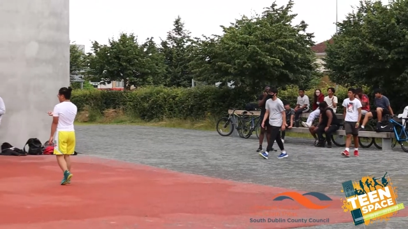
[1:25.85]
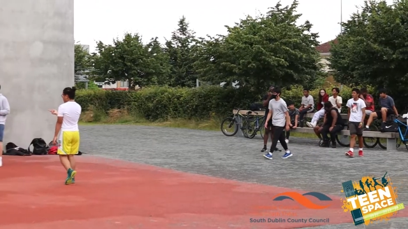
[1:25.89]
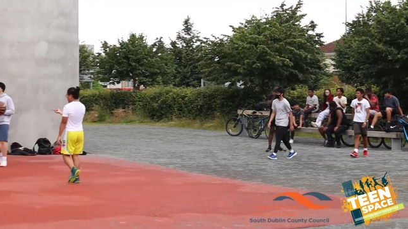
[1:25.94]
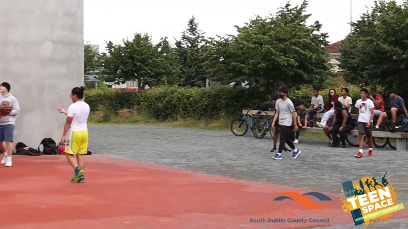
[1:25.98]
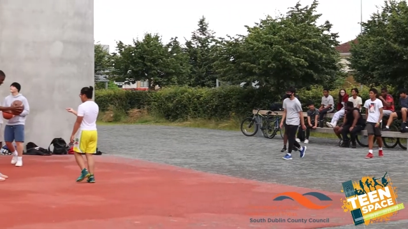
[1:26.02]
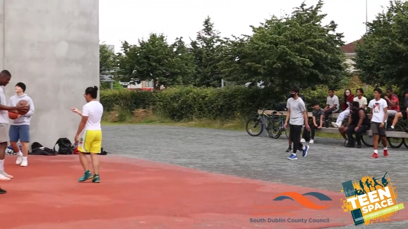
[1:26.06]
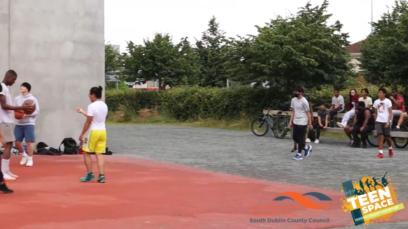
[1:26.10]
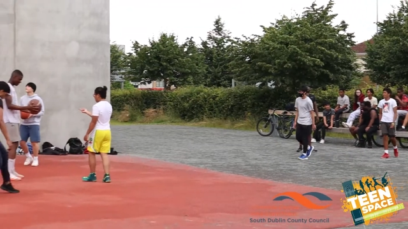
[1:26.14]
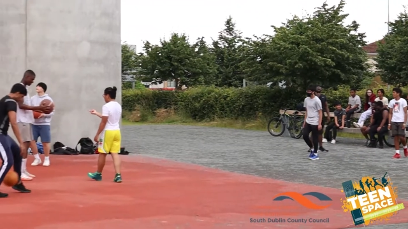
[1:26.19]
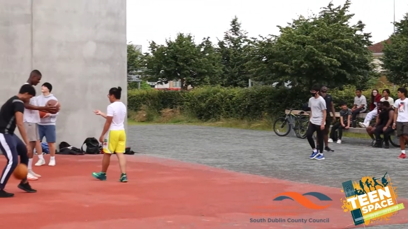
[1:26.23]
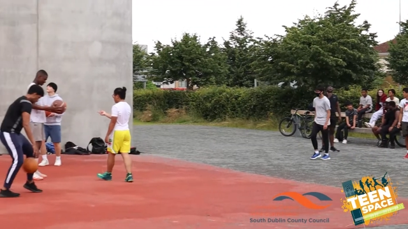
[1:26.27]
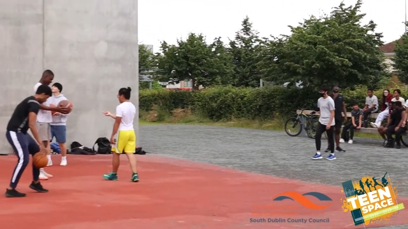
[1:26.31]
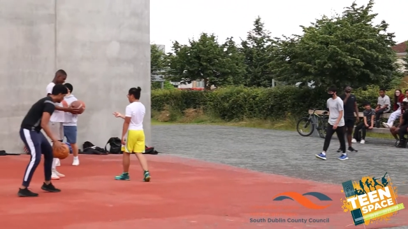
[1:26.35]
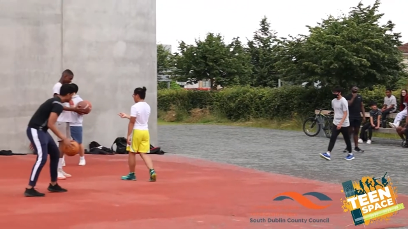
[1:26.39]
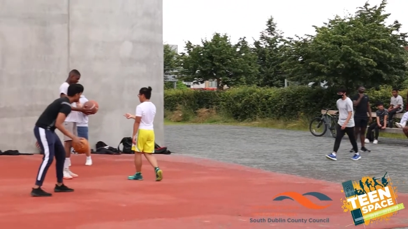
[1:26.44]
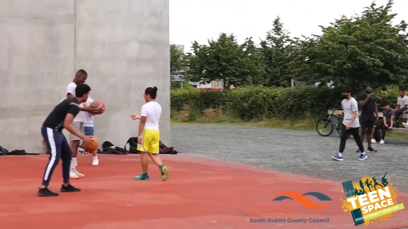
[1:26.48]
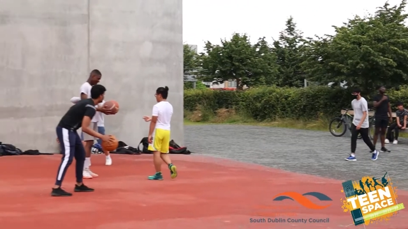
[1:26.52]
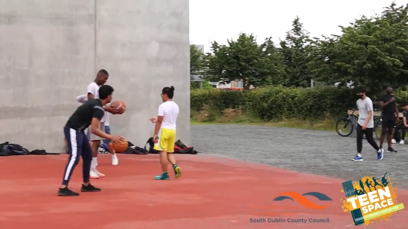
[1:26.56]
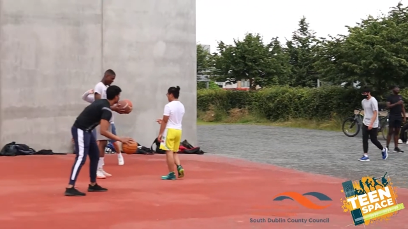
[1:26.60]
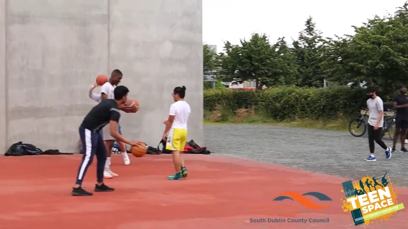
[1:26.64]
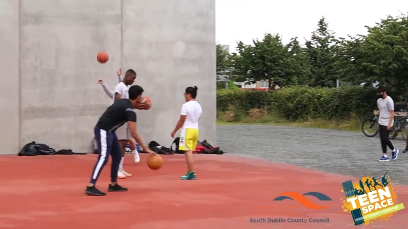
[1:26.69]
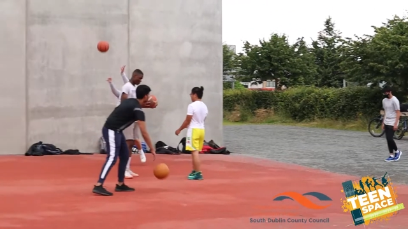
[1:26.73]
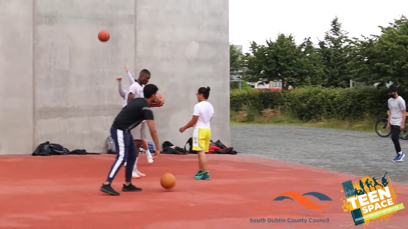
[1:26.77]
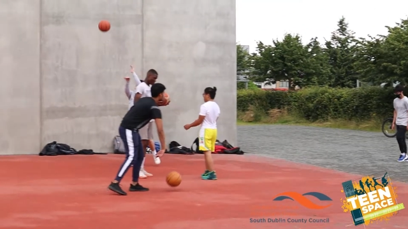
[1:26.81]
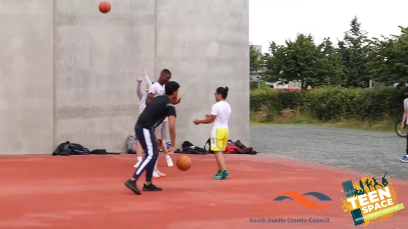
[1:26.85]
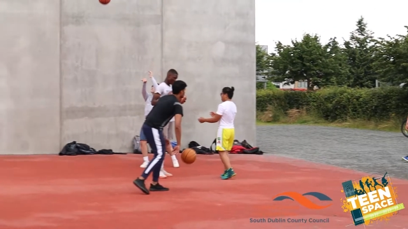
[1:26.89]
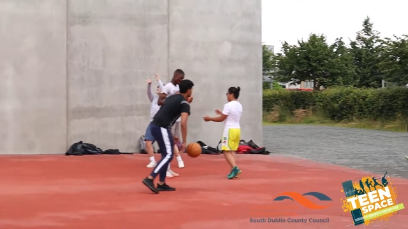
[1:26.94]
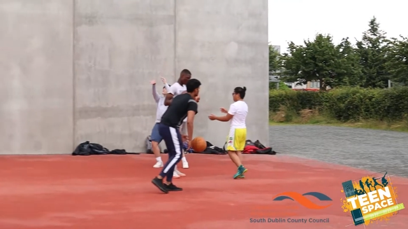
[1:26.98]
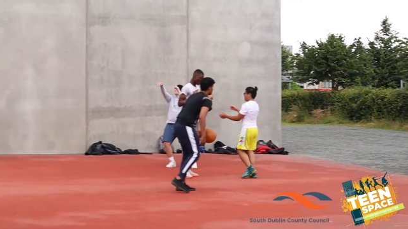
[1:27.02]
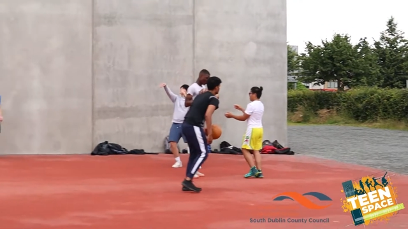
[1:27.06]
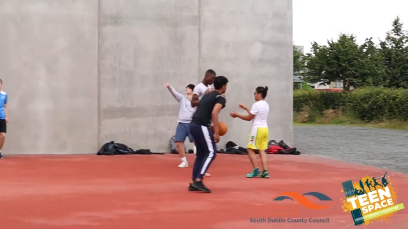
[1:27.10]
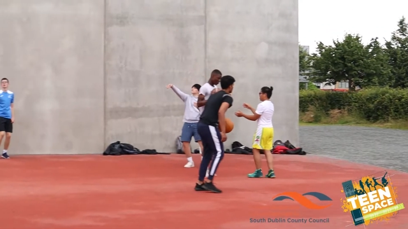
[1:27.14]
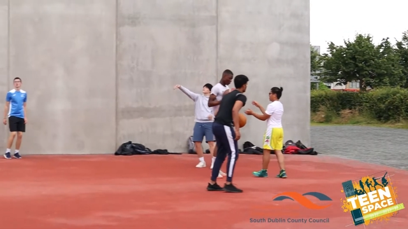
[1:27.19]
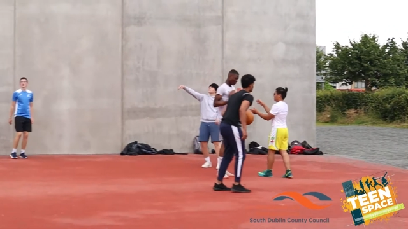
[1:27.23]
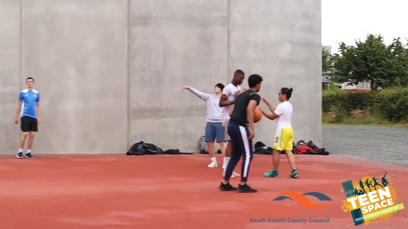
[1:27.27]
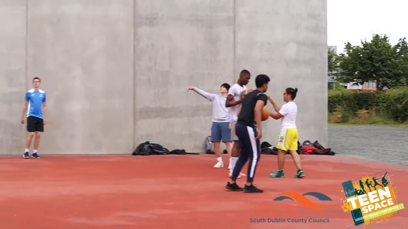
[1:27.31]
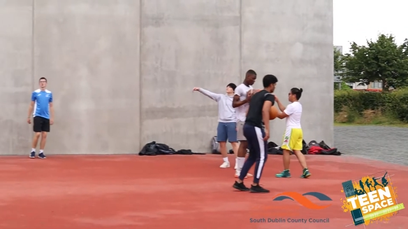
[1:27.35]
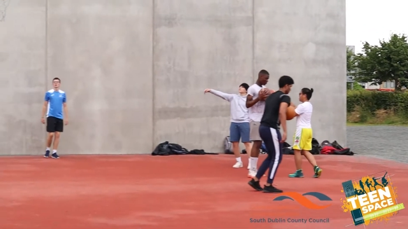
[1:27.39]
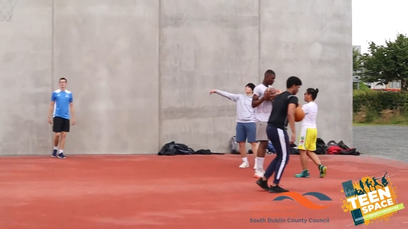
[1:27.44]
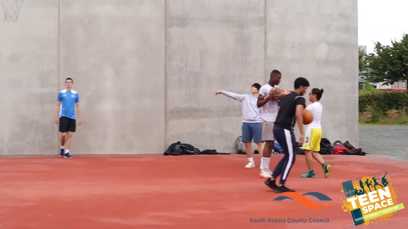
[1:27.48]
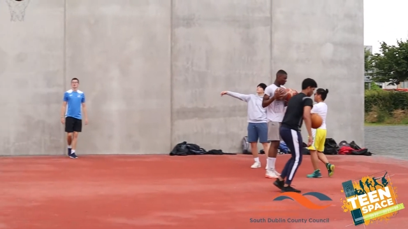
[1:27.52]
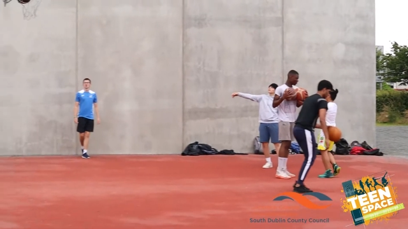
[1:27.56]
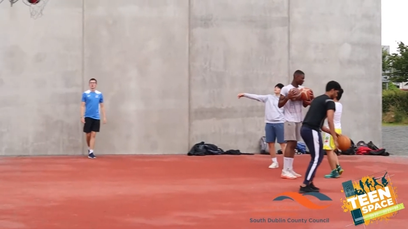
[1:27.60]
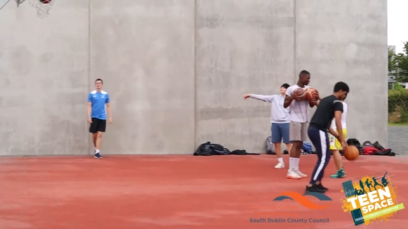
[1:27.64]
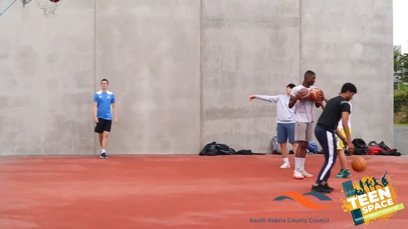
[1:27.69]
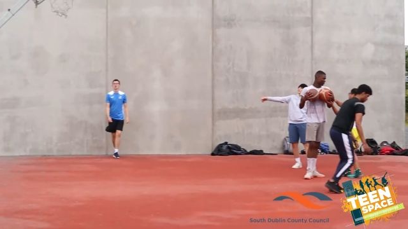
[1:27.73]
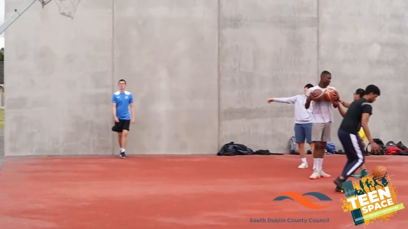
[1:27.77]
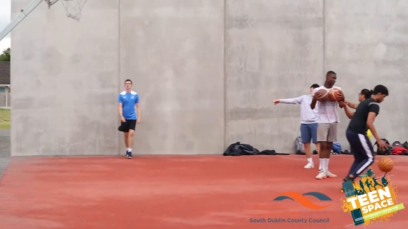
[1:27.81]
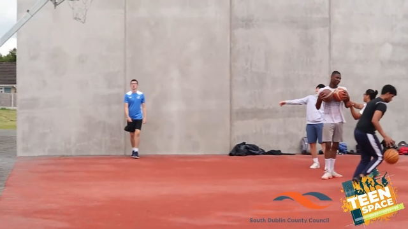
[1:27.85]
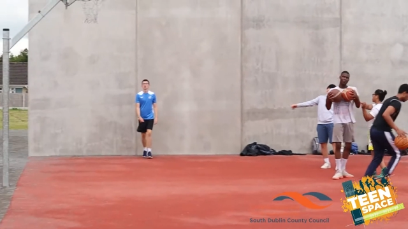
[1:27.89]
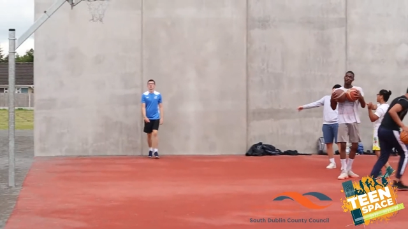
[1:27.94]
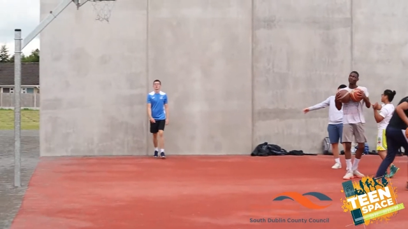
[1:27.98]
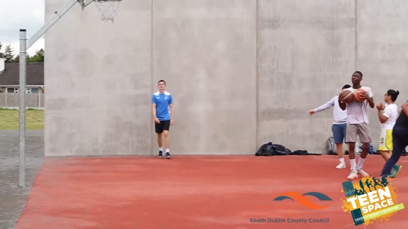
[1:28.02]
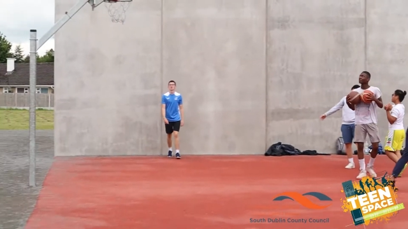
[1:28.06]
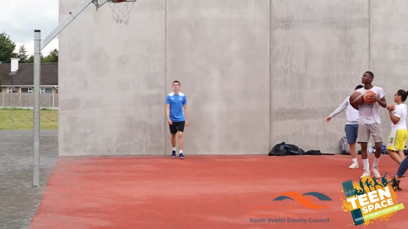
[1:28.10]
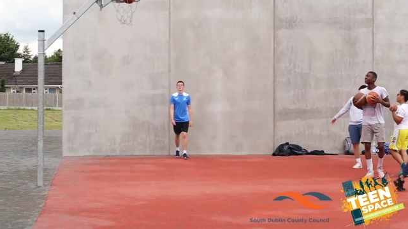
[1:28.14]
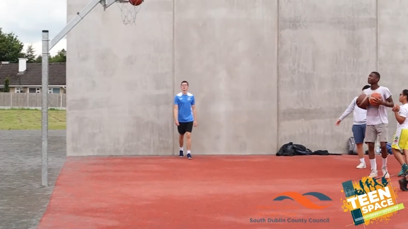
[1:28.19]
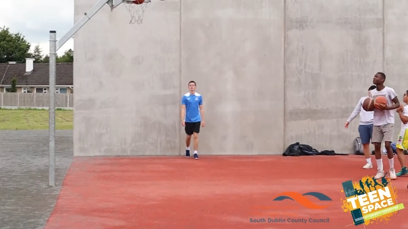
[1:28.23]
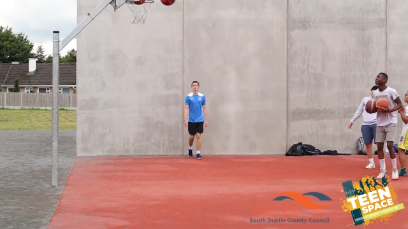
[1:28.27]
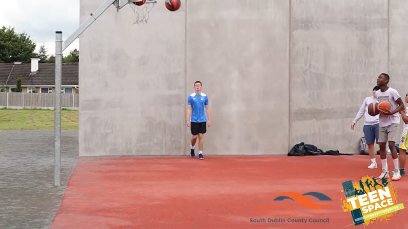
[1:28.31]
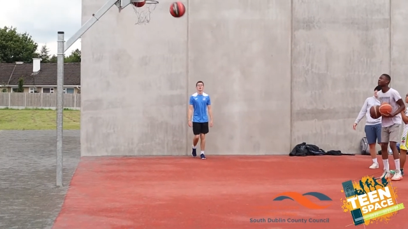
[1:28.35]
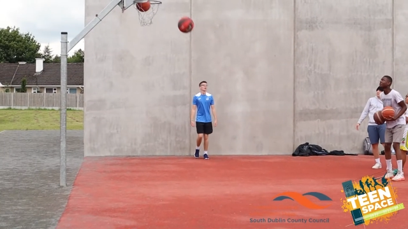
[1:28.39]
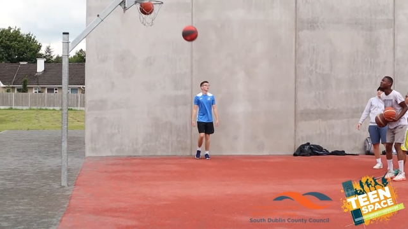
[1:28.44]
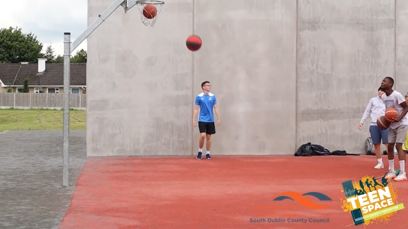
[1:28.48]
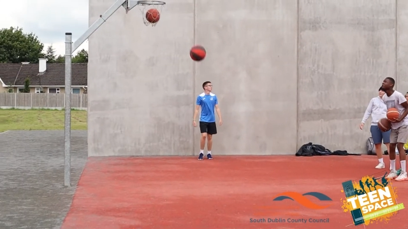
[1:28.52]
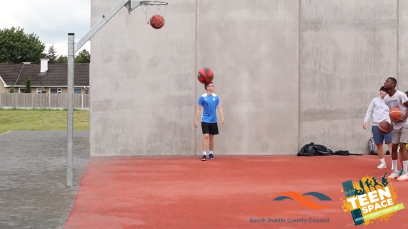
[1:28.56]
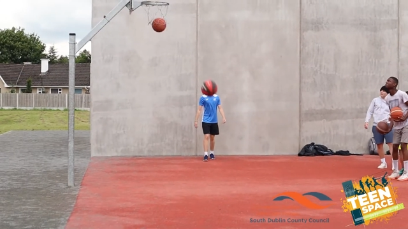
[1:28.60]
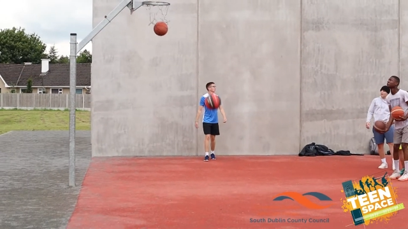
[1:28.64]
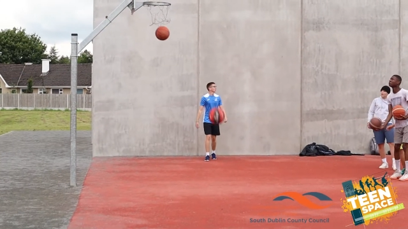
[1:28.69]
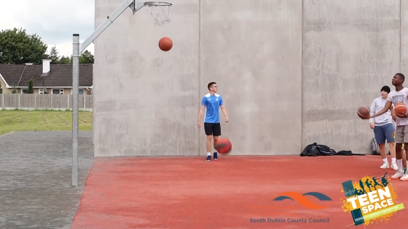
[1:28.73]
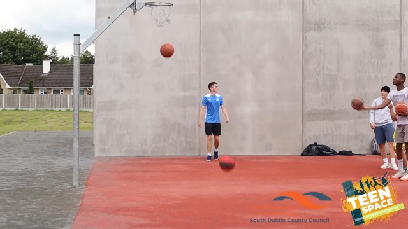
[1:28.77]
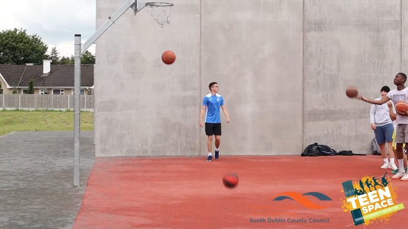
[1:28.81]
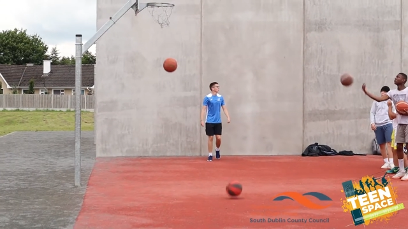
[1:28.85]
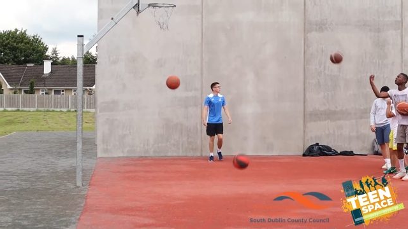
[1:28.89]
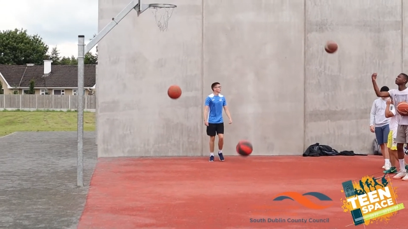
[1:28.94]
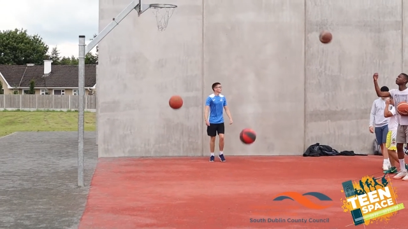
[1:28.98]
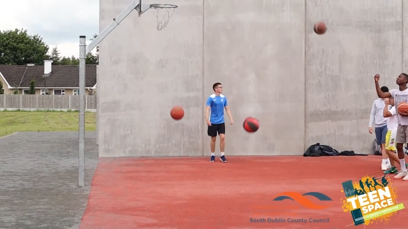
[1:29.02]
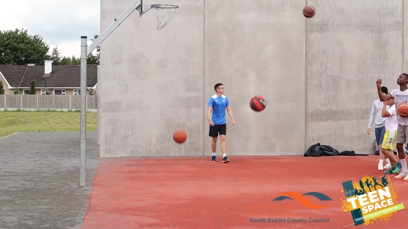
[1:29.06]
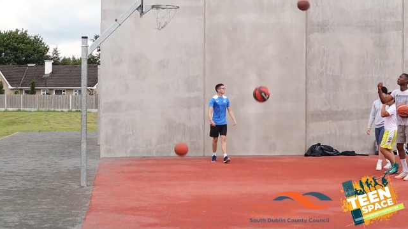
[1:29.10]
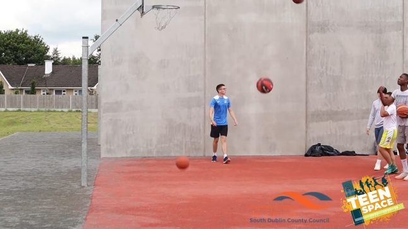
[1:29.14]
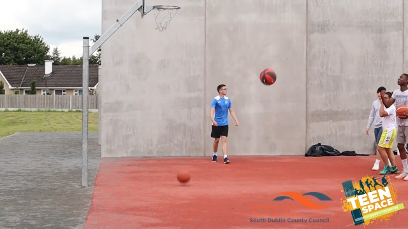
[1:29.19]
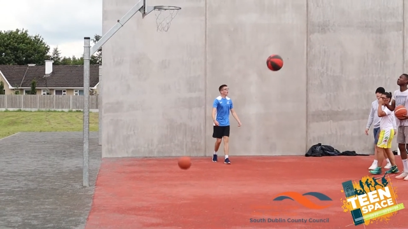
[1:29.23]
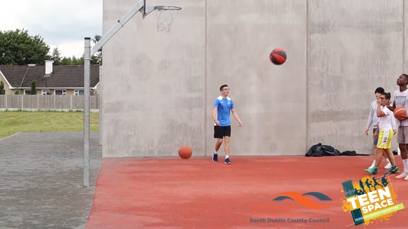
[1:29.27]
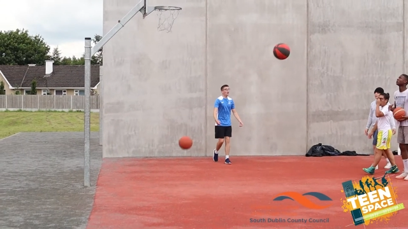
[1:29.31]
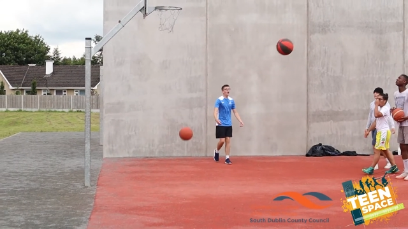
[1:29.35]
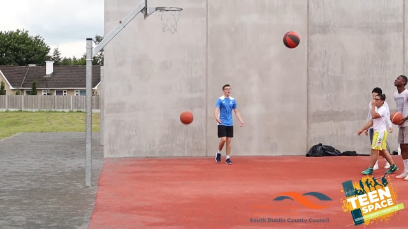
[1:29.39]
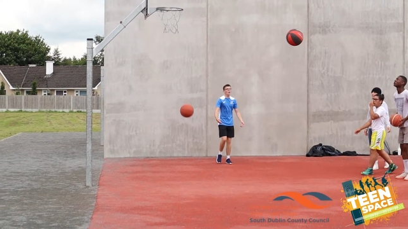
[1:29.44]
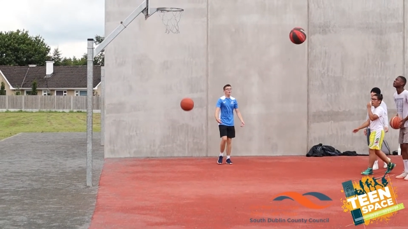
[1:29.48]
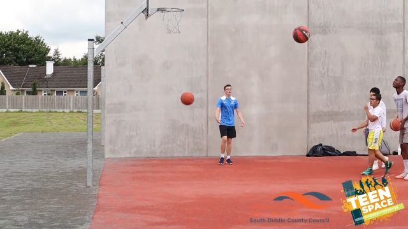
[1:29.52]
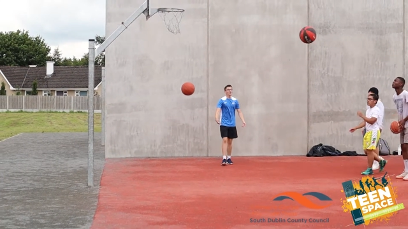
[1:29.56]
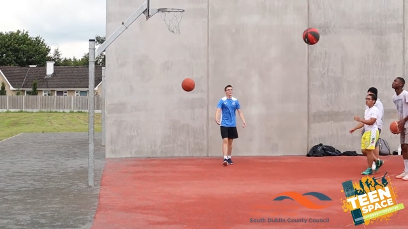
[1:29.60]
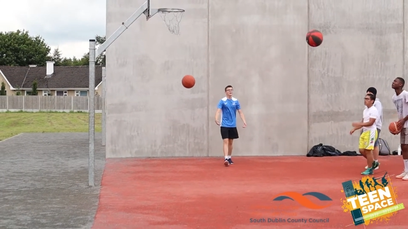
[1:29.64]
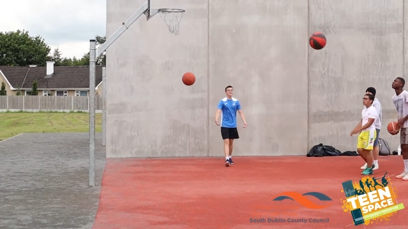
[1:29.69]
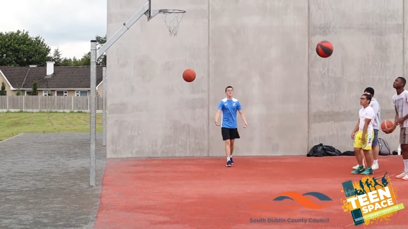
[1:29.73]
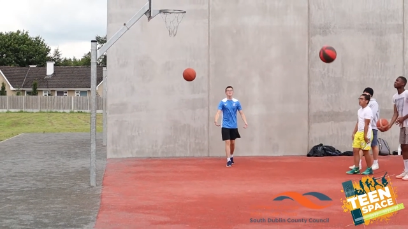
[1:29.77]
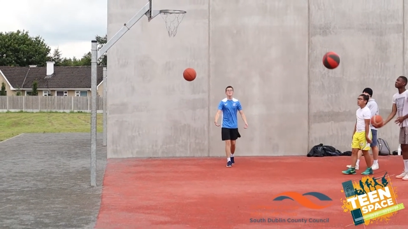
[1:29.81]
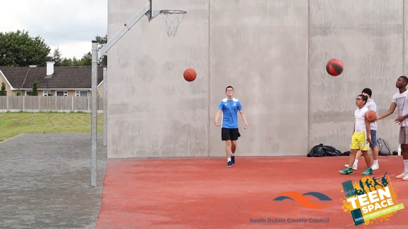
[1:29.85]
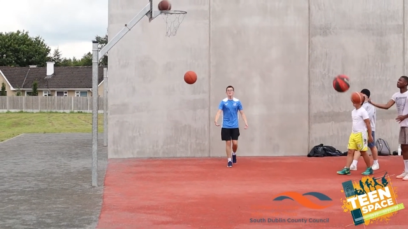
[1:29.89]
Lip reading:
[unreadable: no face in view]